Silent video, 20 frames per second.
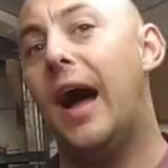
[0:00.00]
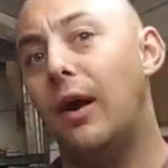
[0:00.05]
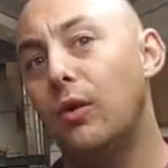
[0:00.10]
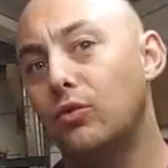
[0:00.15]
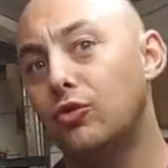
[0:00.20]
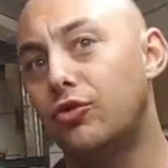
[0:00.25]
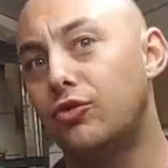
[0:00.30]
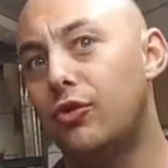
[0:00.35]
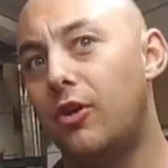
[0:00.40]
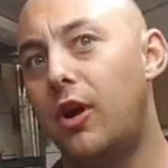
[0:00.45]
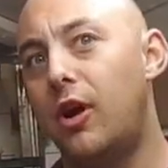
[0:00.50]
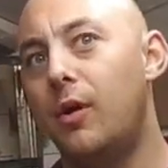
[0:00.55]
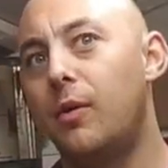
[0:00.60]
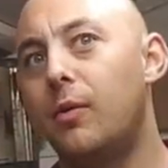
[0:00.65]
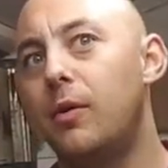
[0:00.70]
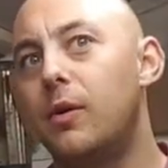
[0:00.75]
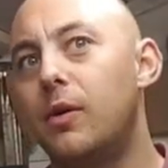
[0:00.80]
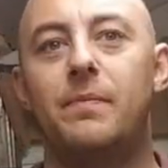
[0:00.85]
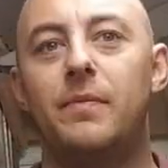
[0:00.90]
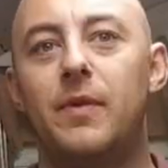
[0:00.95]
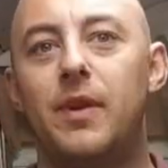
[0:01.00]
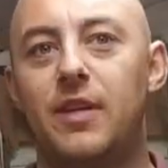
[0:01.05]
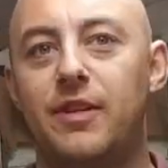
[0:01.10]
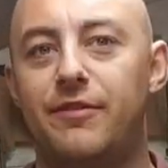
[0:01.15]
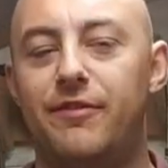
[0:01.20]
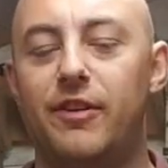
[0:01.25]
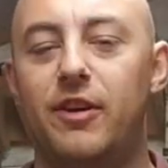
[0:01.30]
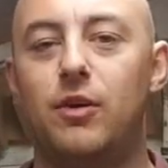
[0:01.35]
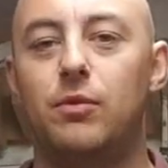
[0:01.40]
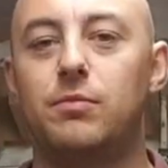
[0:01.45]
outro is
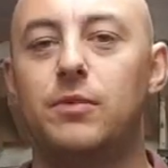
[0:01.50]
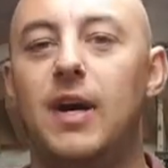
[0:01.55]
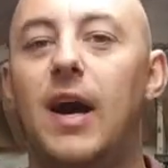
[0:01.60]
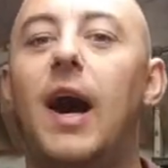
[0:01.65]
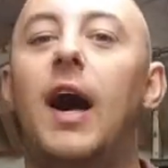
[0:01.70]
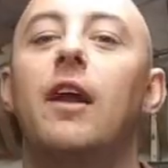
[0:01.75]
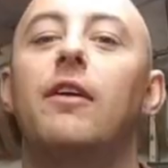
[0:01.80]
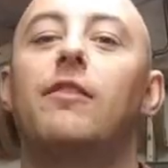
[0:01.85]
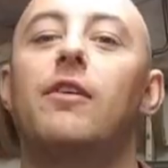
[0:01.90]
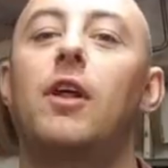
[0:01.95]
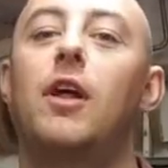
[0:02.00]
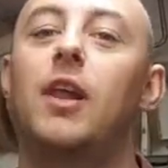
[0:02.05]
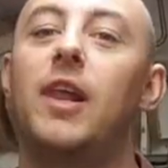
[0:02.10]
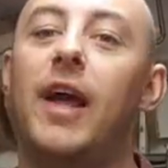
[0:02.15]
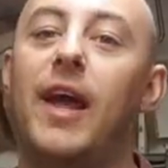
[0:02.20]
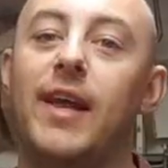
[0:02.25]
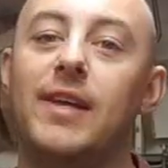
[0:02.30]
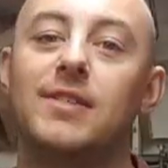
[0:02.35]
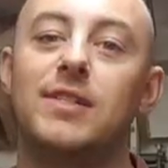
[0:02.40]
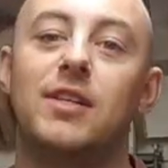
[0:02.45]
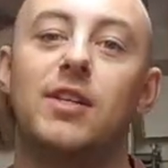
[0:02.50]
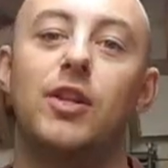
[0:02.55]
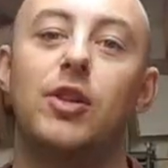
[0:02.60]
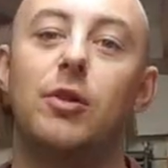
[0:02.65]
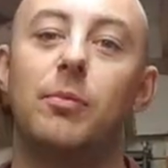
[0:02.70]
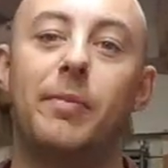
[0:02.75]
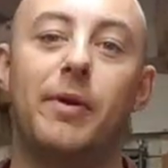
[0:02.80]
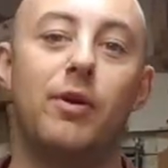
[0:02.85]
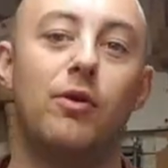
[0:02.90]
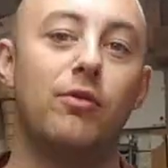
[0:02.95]
filmed a hell of a lot later than the
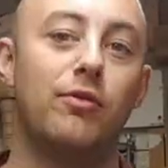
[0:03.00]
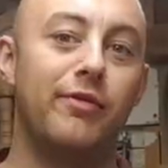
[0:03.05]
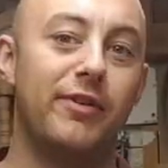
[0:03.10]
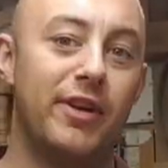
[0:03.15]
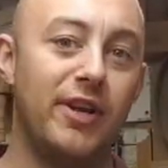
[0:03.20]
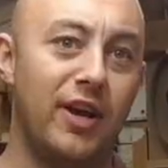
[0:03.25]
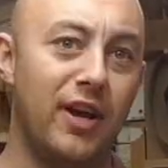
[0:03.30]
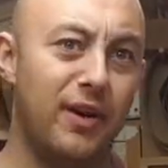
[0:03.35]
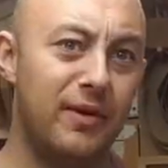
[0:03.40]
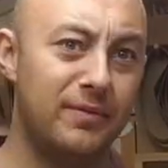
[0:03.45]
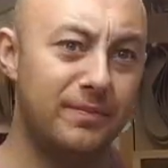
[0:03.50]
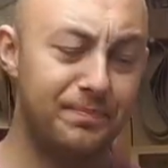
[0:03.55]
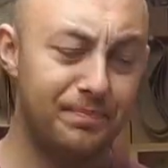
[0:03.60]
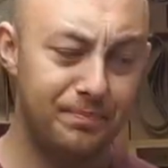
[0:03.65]
build video.